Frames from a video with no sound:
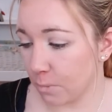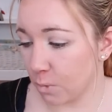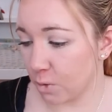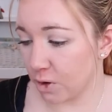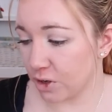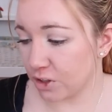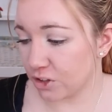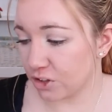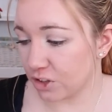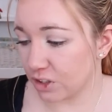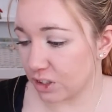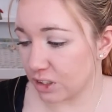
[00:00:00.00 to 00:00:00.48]

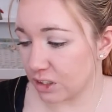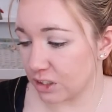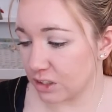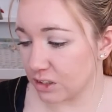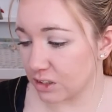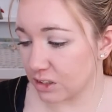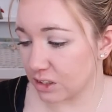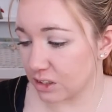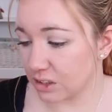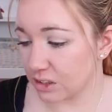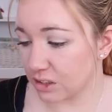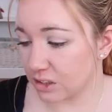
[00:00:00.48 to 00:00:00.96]
which
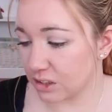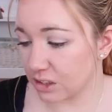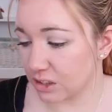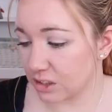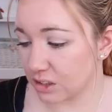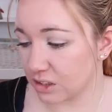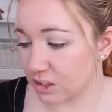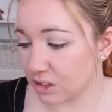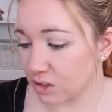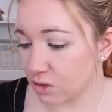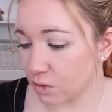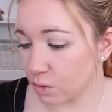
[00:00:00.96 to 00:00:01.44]
is
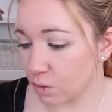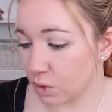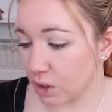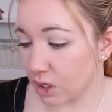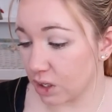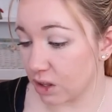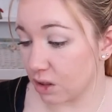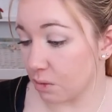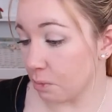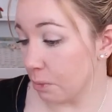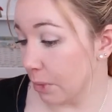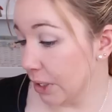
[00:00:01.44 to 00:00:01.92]
consistent
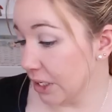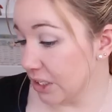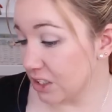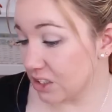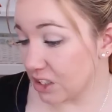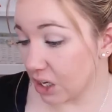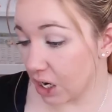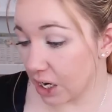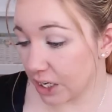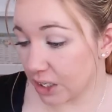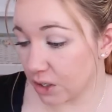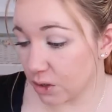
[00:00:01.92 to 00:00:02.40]
with
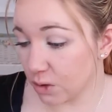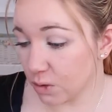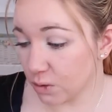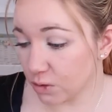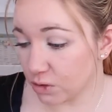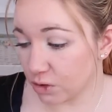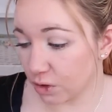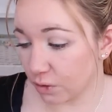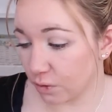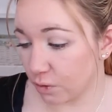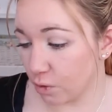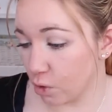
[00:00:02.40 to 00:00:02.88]
mid-cycle,
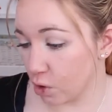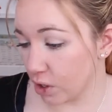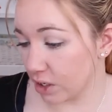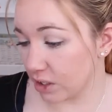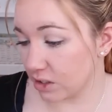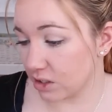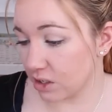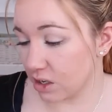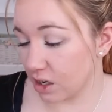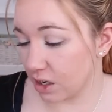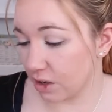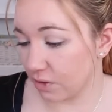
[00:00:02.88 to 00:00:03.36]
so
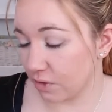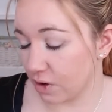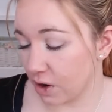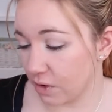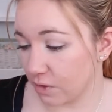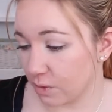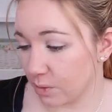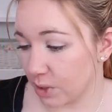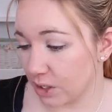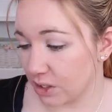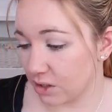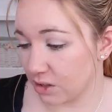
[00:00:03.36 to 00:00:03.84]
14 to
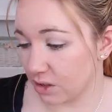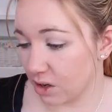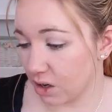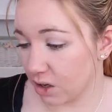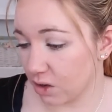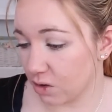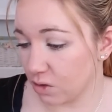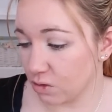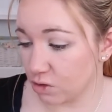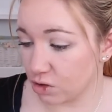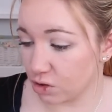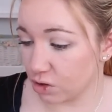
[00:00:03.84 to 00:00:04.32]
95
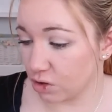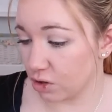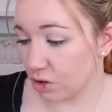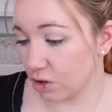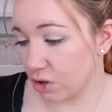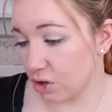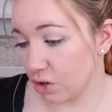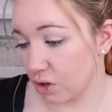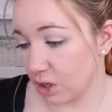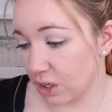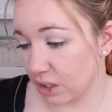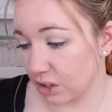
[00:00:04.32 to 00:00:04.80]
mid-cycle, 2 to
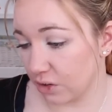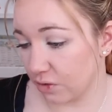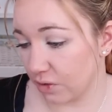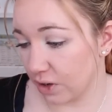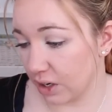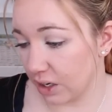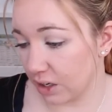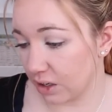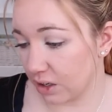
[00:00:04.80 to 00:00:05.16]
13 is